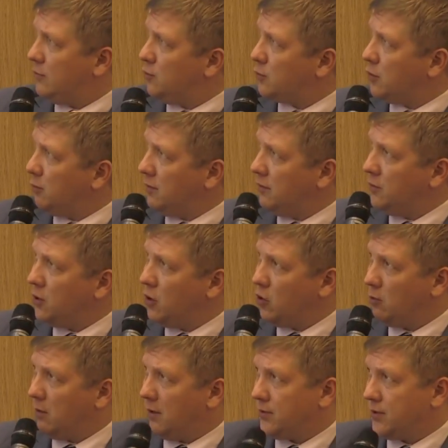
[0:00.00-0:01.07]
You probably know
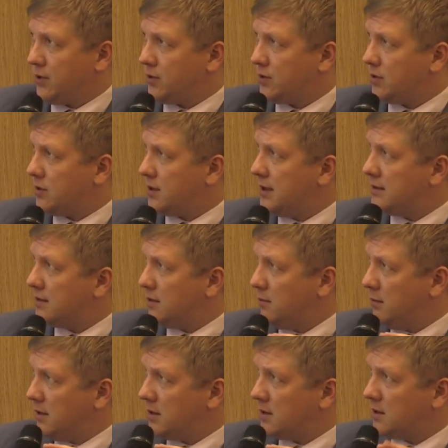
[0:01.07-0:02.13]
about this. System
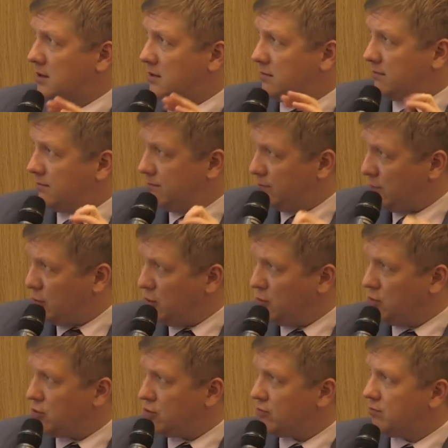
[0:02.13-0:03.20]
is
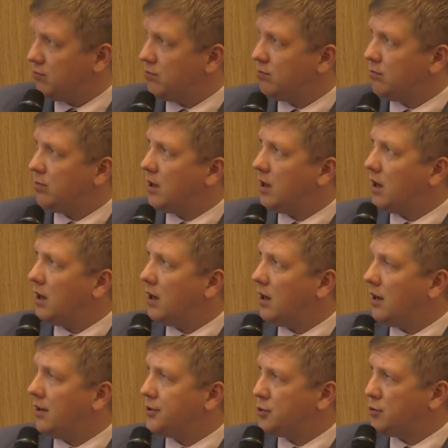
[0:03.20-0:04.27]
huge,
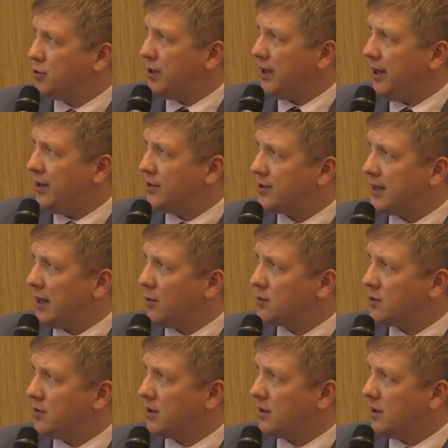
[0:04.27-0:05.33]

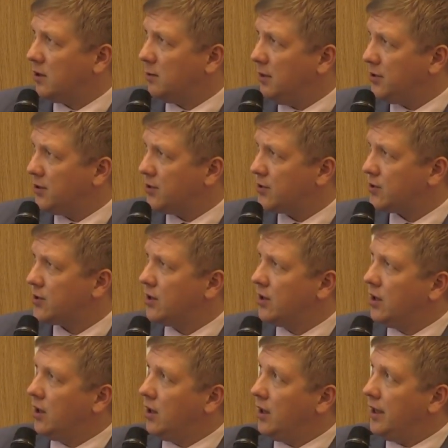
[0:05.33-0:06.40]
38,000 kilometers.
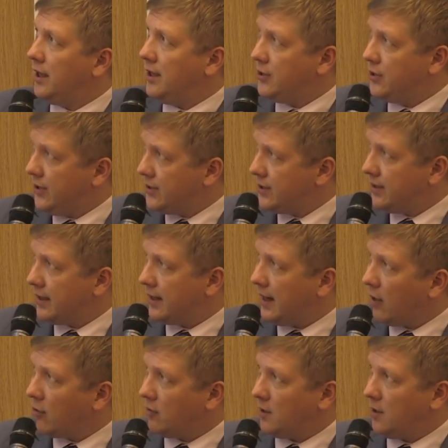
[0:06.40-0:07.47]
It is
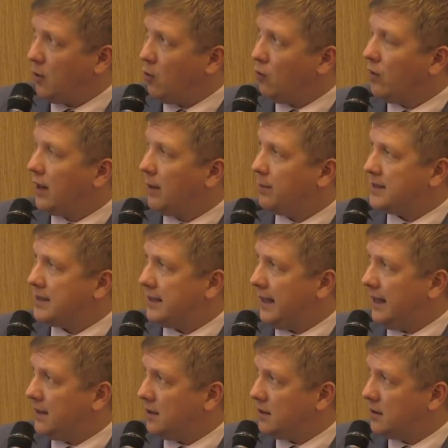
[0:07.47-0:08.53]
currently
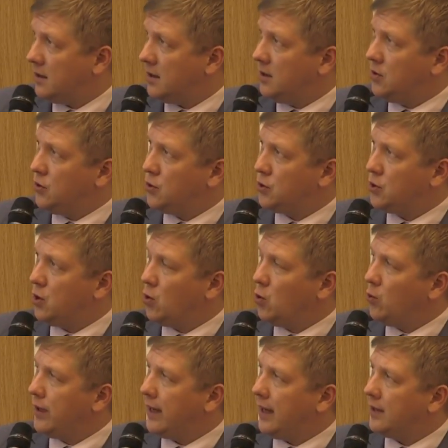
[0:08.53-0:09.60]
overcapacitated, though
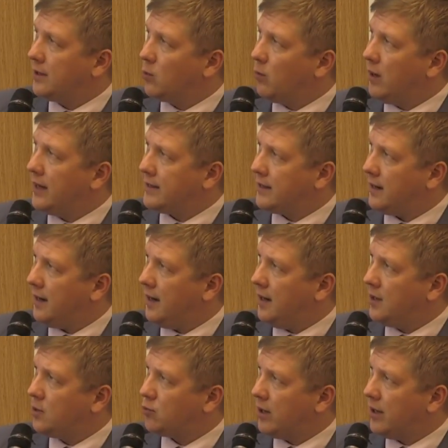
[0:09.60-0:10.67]
we had quite
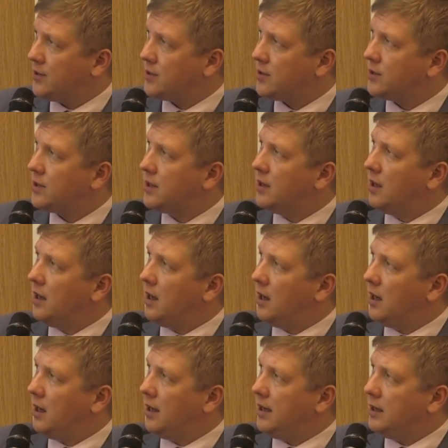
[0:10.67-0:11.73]
high transit
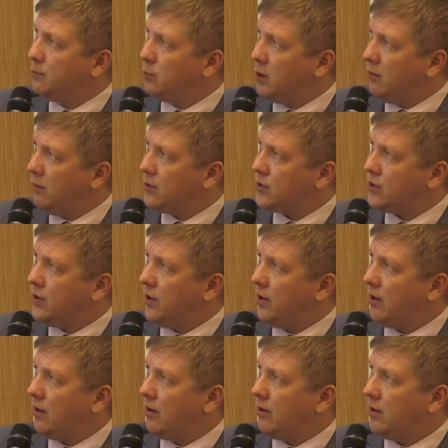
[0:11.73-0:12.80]
in previous
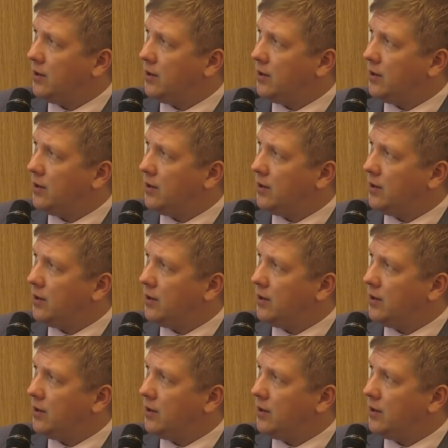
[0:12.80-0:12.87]
year.